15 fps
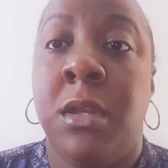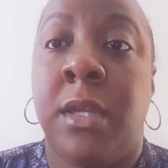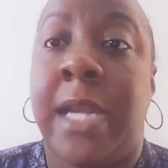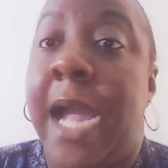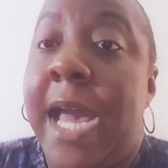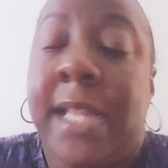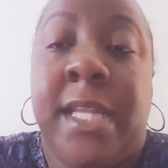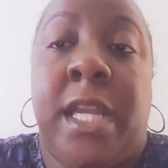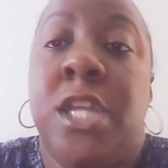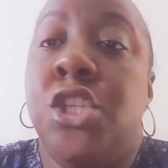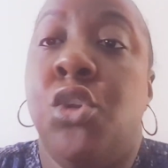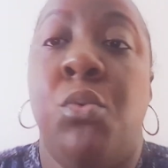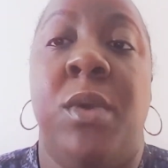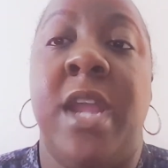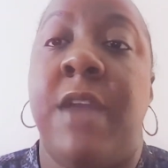Colin can
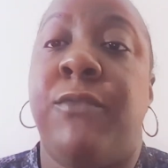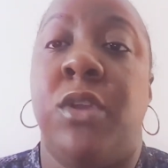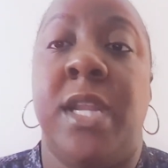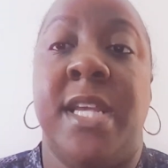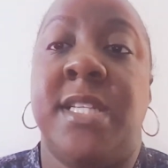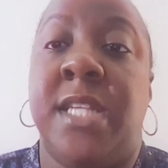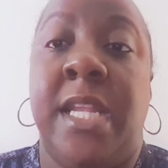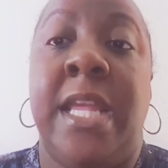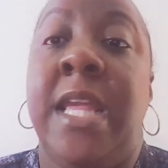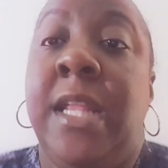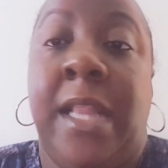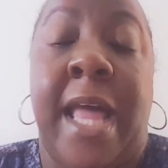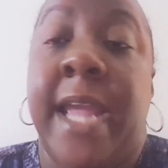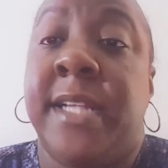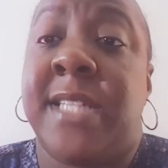do whatever it is that he
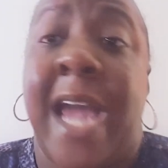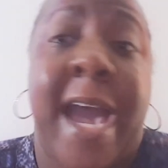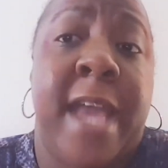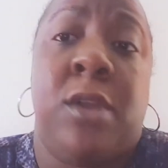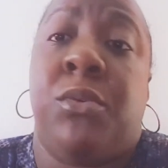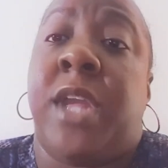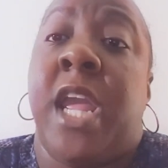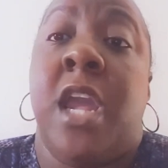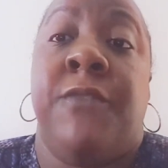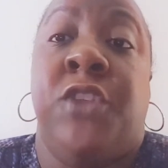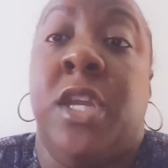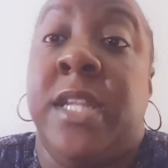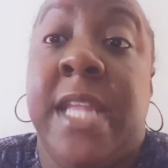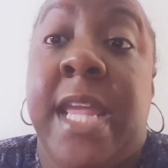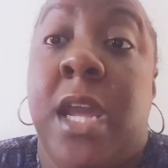likes. I don't care if
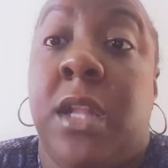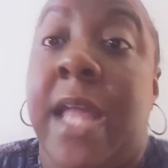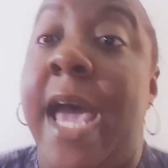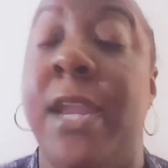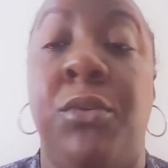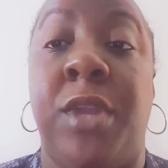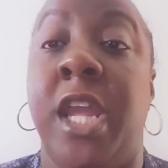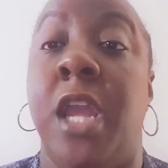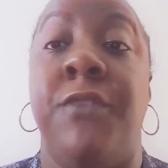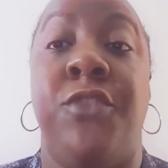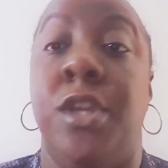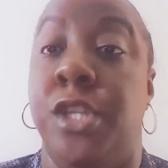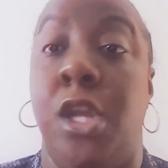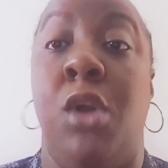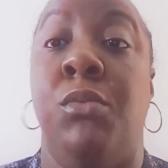you needle. I don't care if
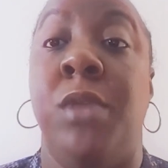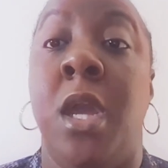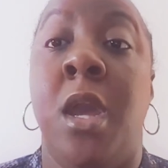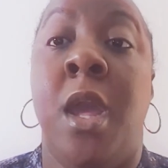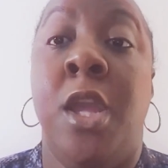you don't.